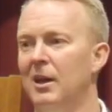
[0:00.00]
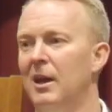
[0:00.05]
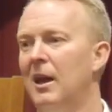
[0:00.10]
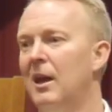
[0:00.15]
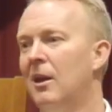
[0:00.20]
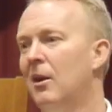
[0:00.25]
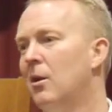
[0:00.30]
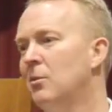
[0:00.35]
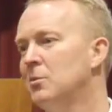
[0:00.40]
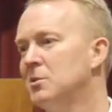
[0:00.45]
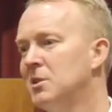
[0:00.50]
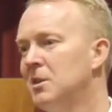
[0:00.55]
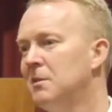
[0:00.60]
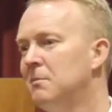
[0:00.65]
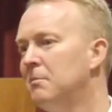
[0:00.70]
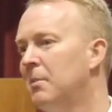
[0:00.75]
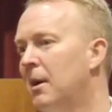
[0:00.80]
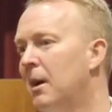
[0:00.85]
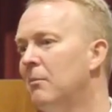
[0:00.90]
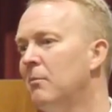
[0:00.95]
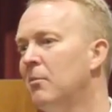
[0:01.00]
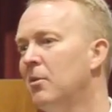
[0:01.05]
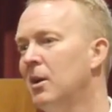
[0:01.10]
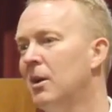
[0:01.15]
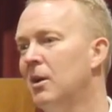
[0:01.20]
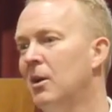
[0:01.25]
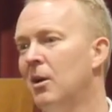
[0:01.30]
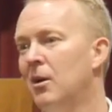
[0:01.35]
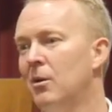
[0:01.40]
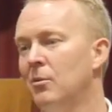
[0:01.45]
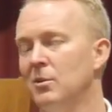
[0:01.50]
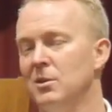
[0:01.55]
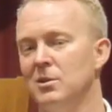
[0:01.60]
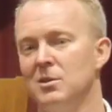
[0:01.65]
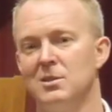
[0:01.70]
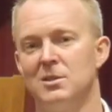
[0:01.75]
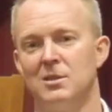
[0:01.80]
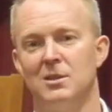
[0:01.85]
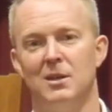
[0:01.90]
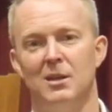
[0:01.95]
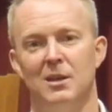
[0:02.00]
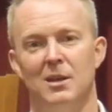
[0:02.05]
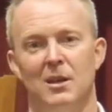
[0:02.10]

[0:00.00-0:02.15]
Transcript: and I was in Bunbury, and I was